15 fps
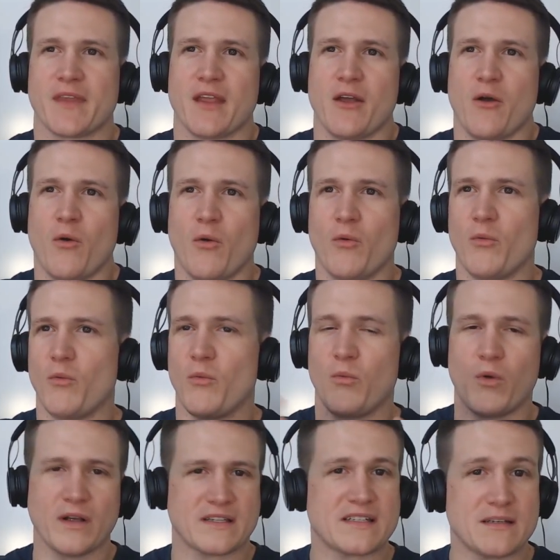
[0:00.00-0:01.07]

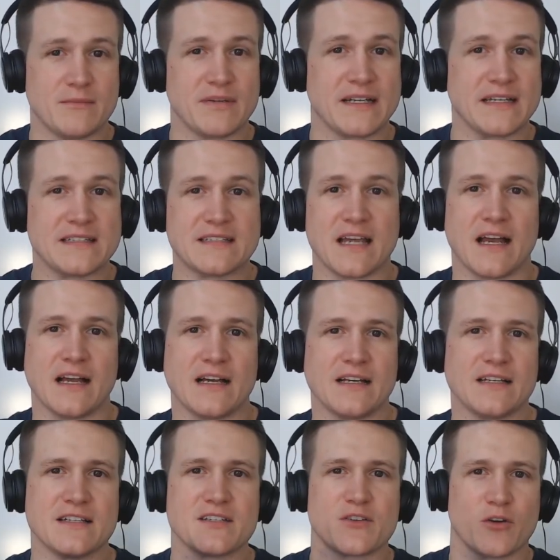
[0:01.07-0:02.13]
what somebody
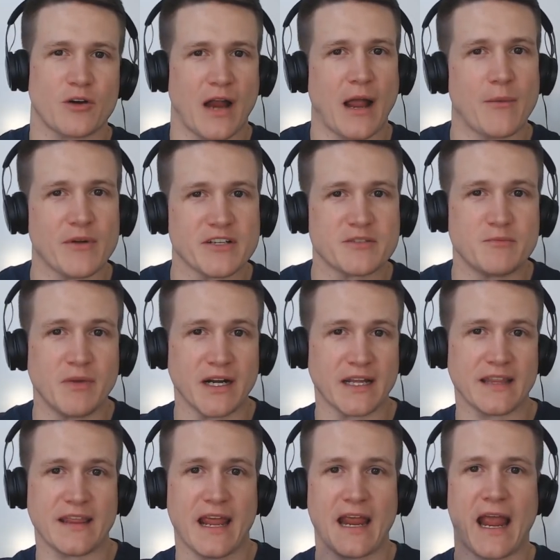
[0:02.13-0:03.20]
does or how much money
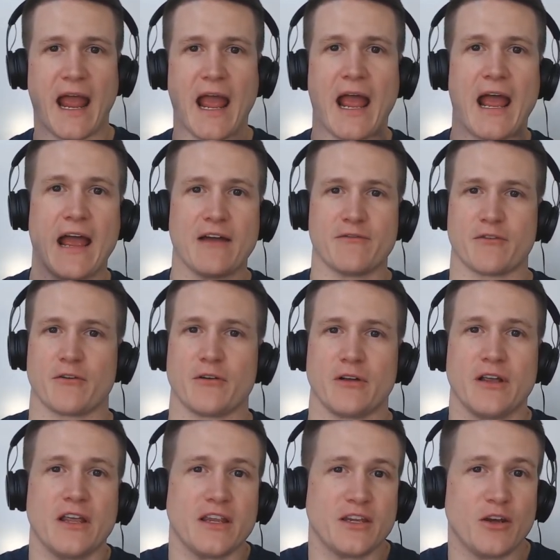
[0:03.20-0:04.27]
they have or,
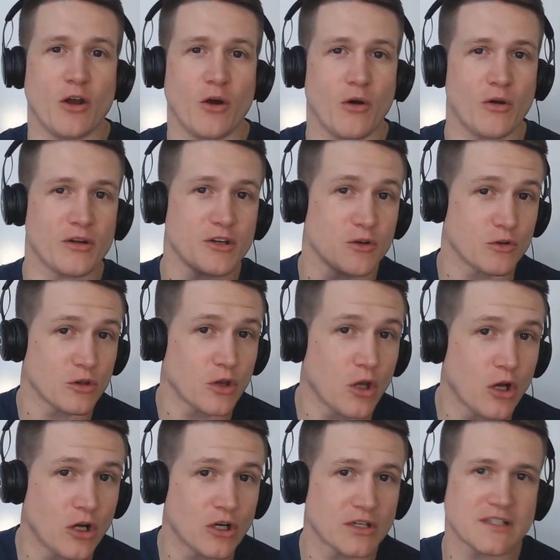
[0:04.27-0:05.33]
you know, your
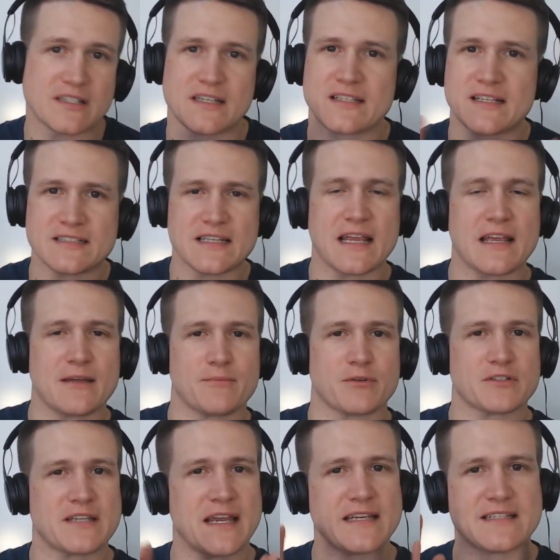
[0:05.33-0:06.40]
looks. It doesn't
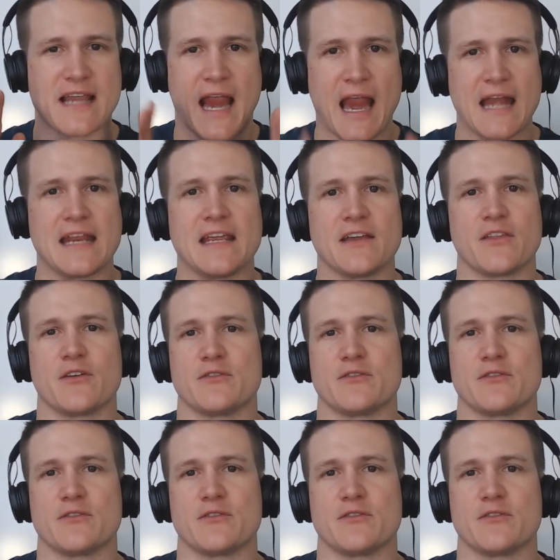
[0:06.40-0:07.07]
pertain to any of those